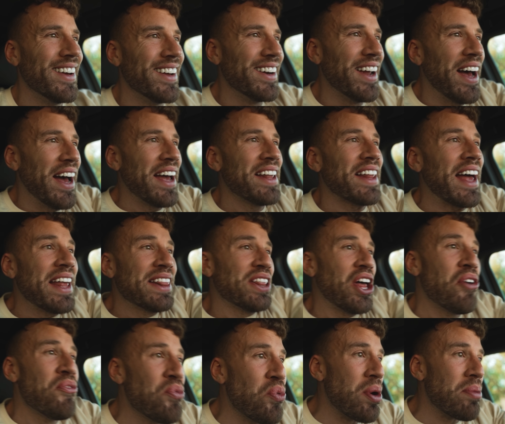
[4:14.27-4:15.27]
I, I
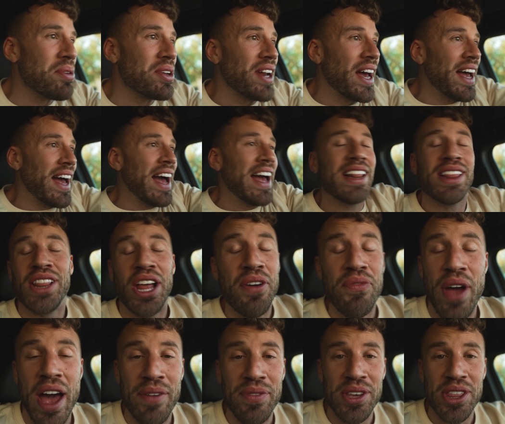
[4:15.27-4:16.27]
love women. I, I
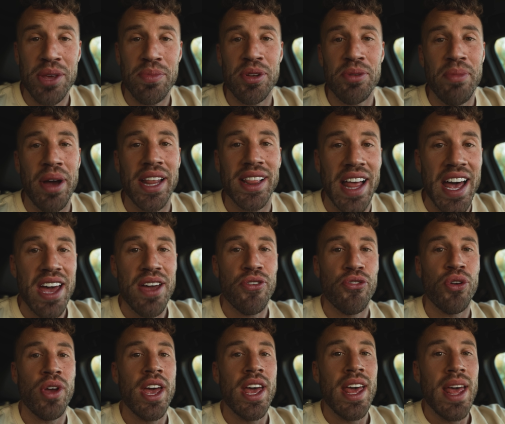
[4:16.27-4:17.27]
love having them in my
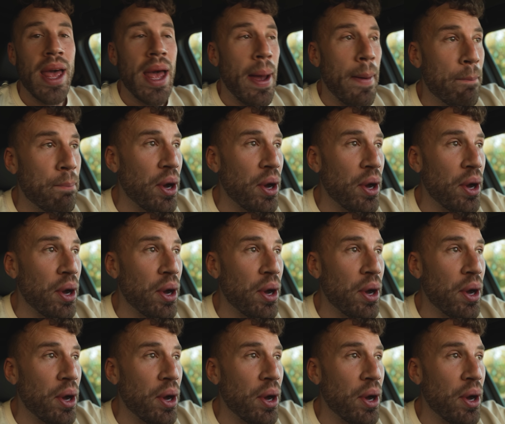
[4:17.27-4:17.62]
life,